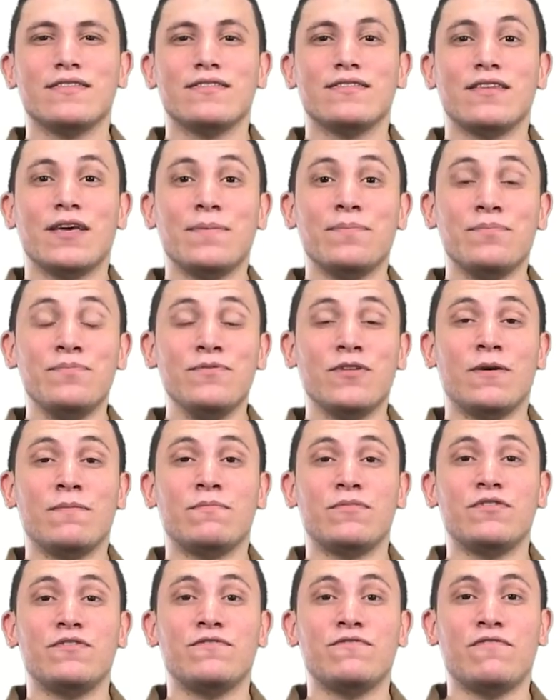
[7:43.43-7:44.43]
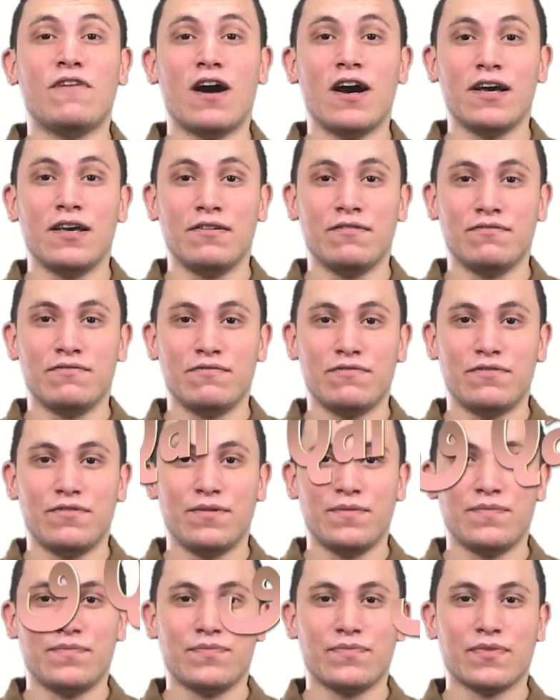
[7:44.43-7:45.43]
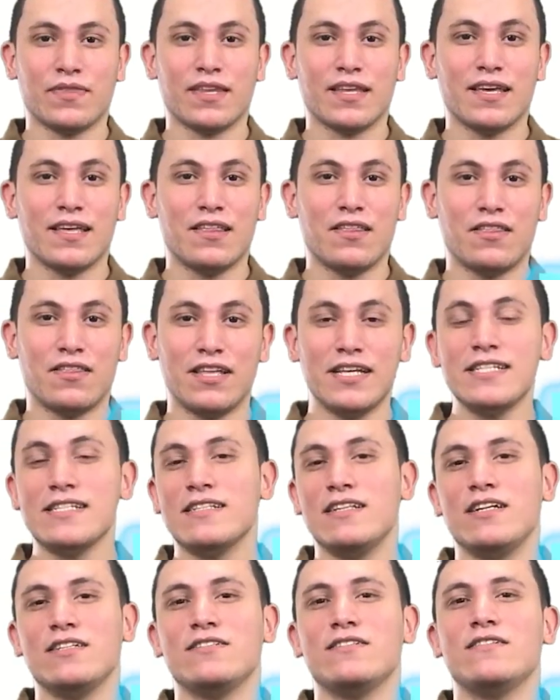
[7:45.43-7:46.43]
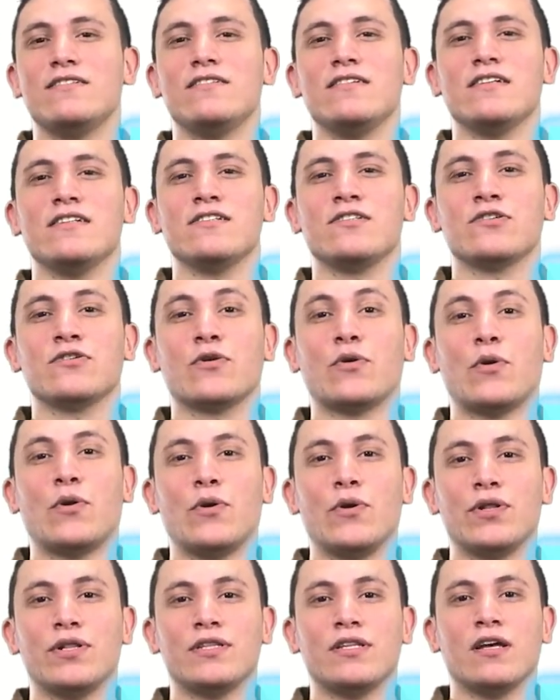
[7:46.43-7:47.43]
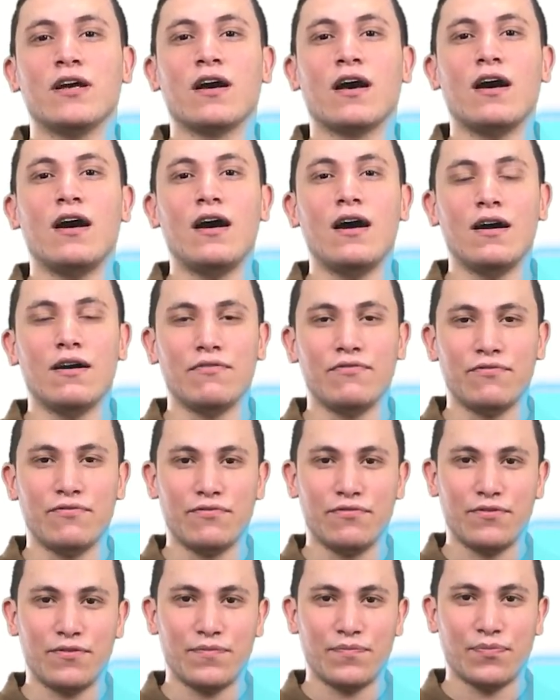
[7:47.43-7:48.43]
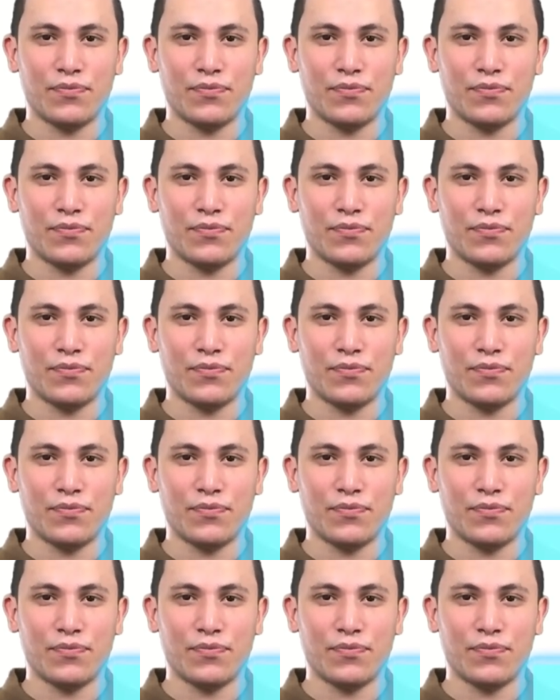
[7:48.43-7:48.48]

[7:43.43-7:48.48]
Tip number 5. This letter is called qaf.